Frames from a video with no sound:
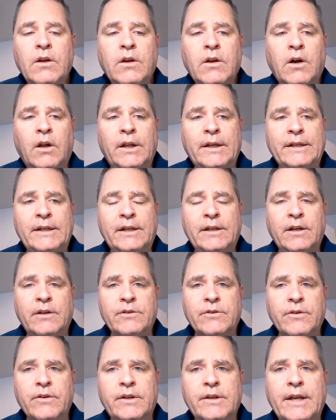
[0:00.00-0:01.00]
calling it
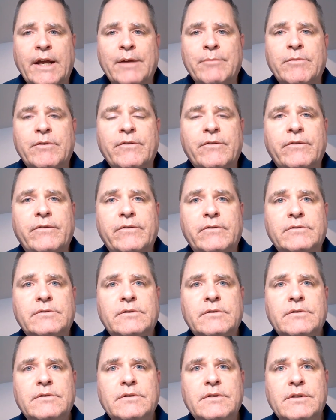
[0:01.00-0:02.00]
under the name of
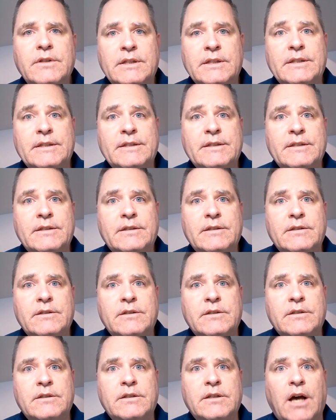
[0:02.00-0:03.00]

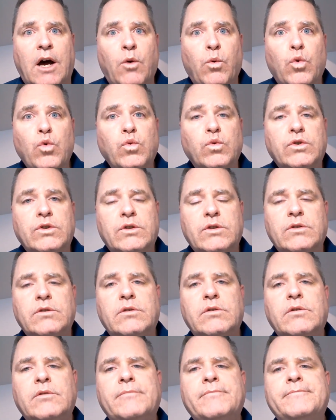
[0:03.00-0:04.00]
Tawut.